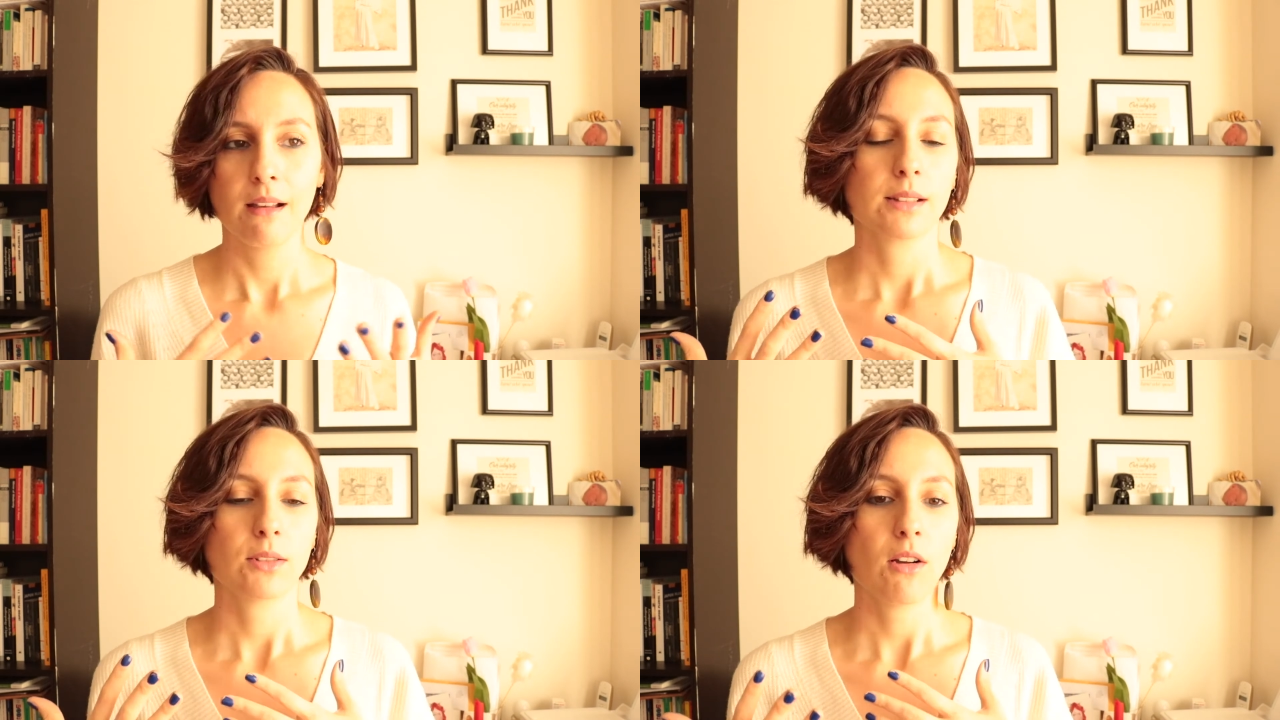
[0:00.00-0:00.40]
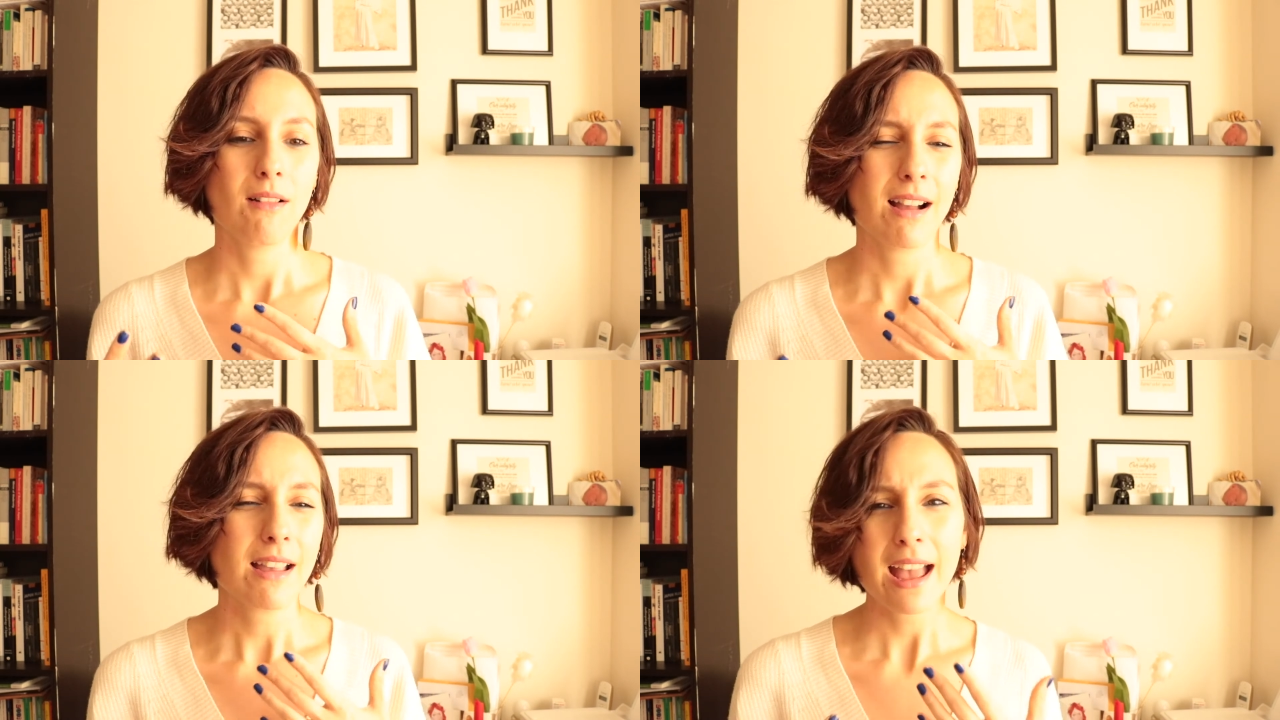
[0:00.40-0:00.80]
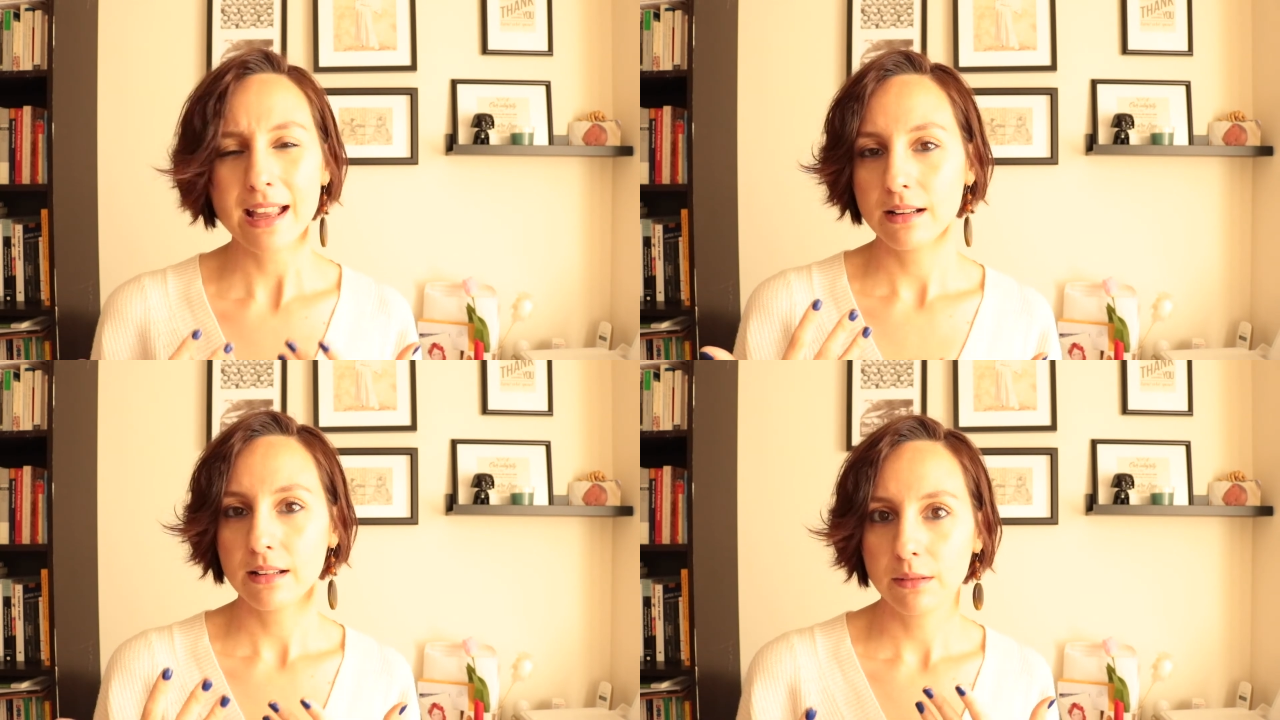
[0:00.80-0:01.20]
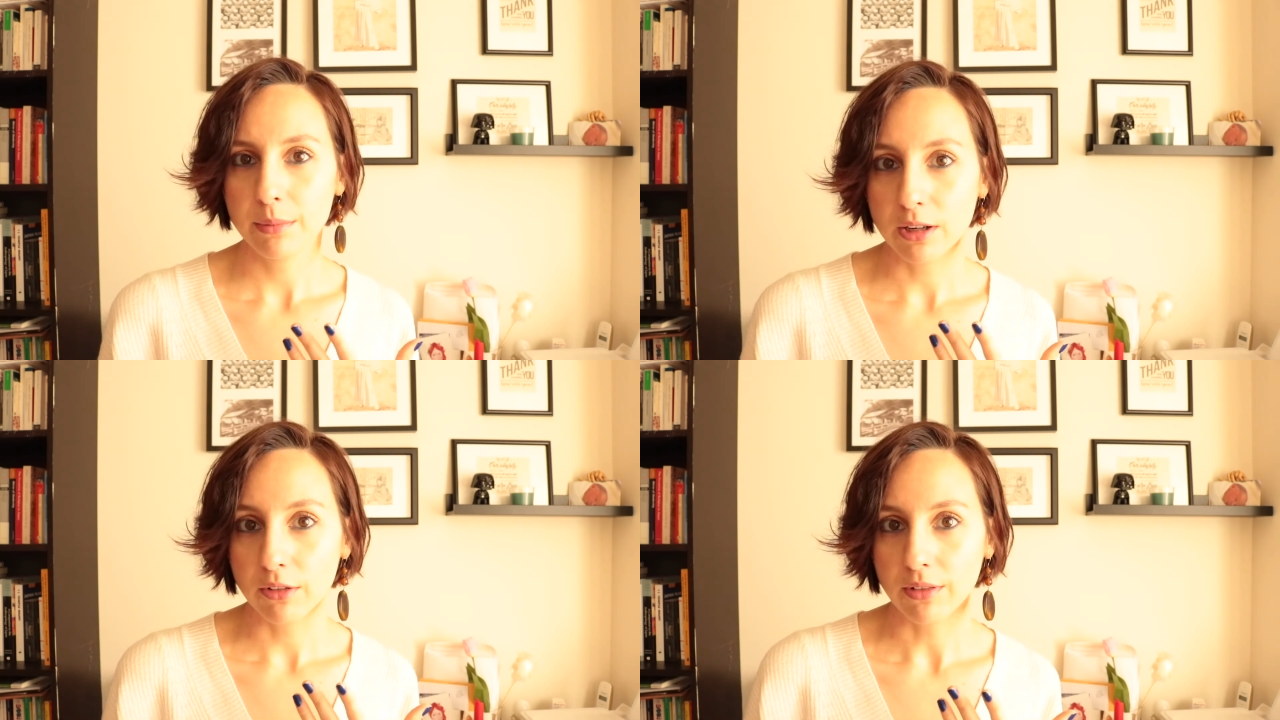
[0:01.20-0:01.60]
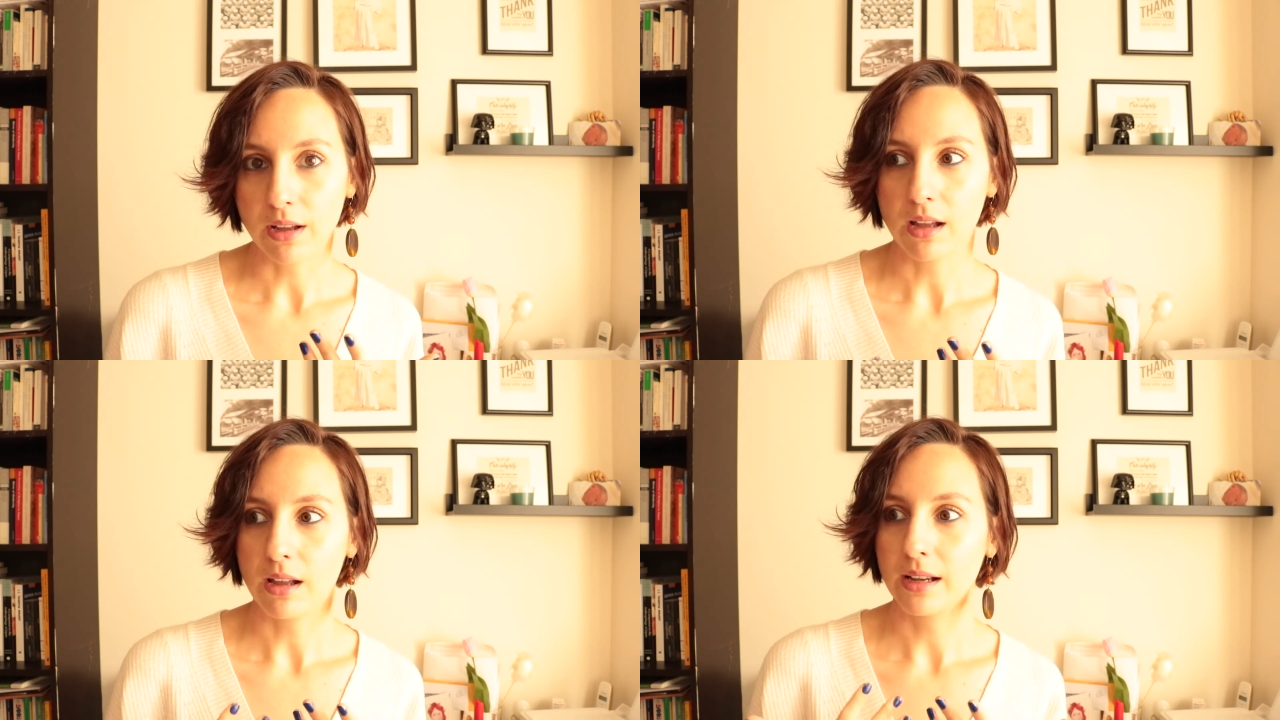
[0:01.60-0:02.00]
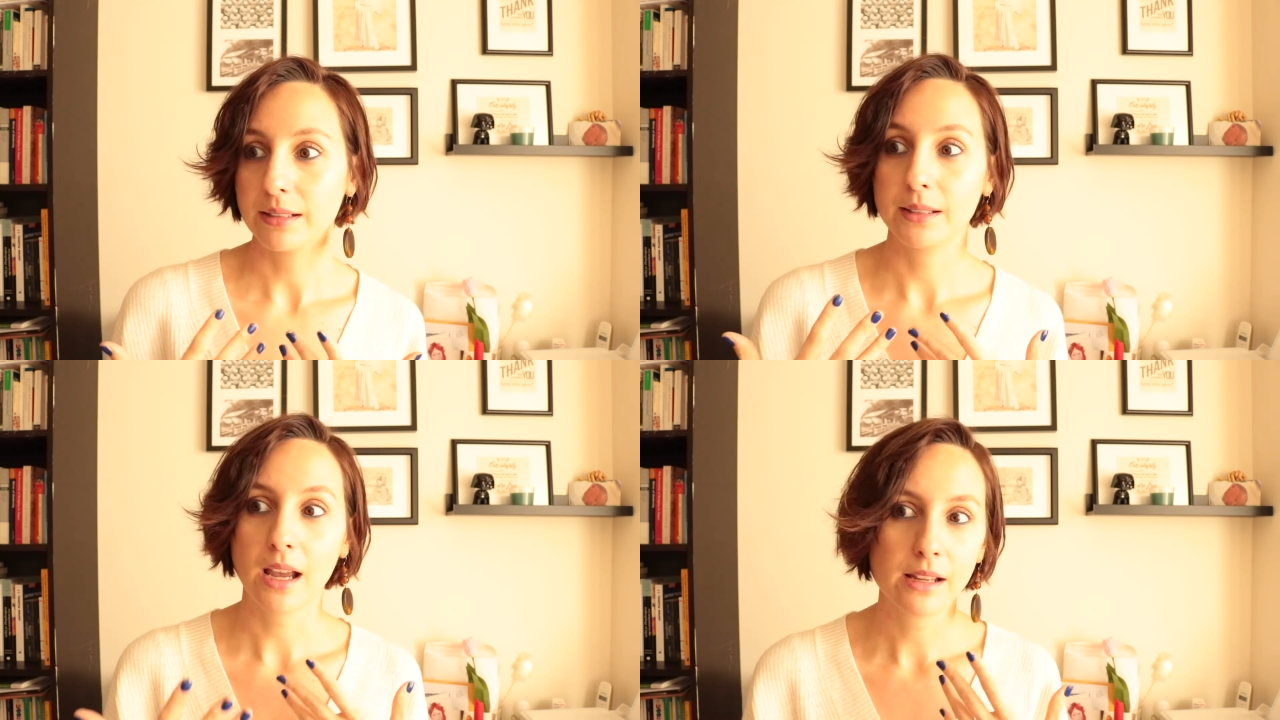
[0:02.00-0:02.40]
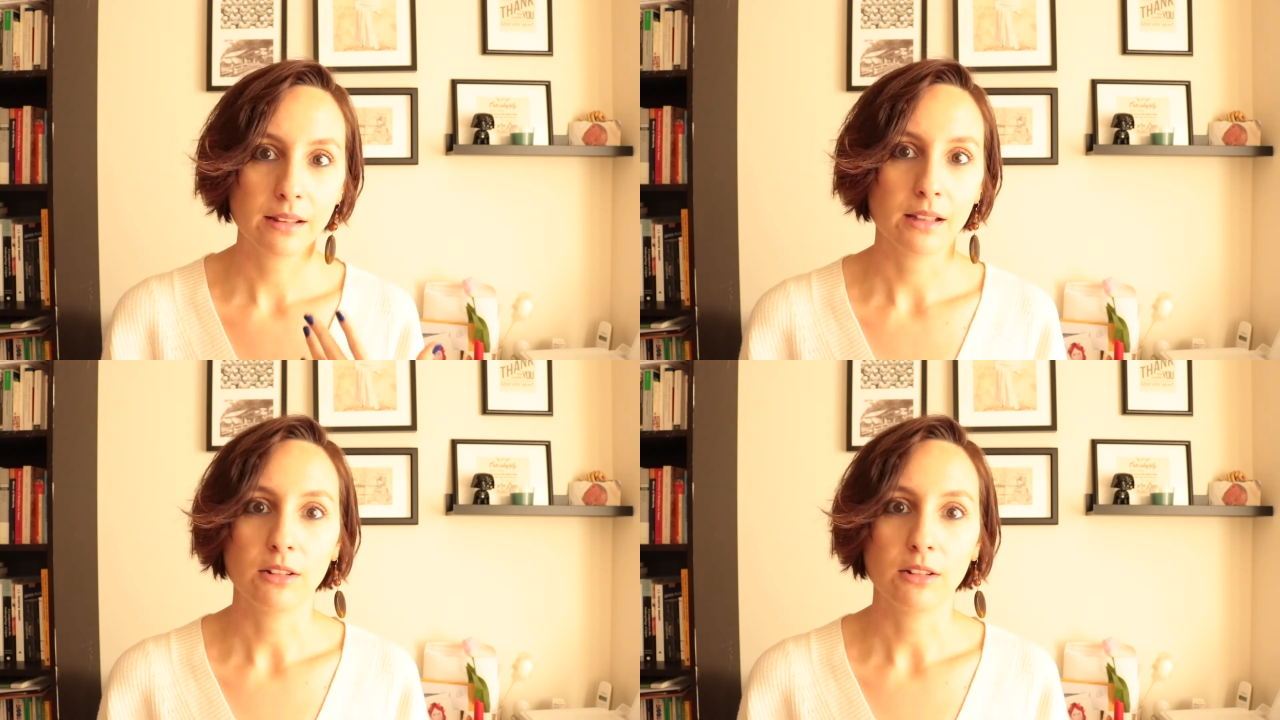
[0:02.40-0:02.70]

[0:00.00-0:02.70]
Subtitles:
So I had a little bit of anxiety